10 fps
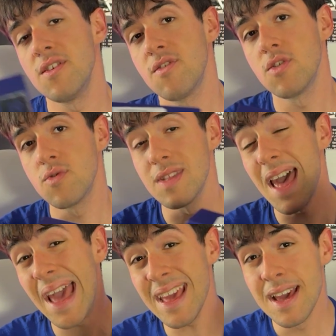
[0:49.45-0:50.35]
So
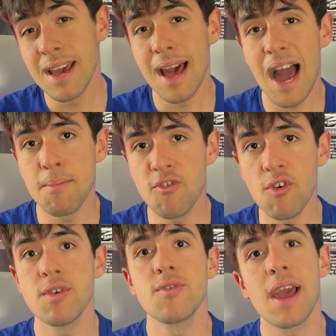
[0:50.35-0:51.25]
today I'm
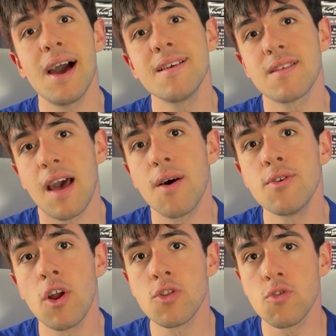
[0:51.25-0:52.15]
showing you guys how
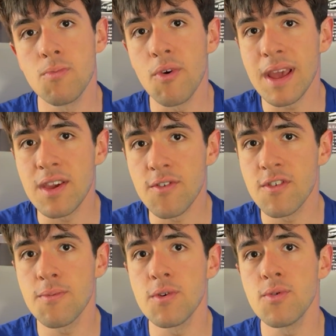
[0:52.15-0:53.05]
not to break your
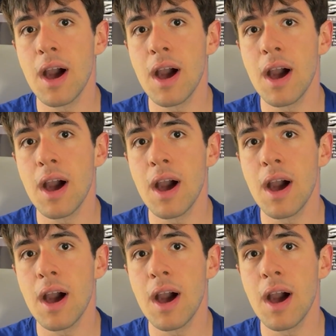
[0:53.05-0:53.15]
C P U,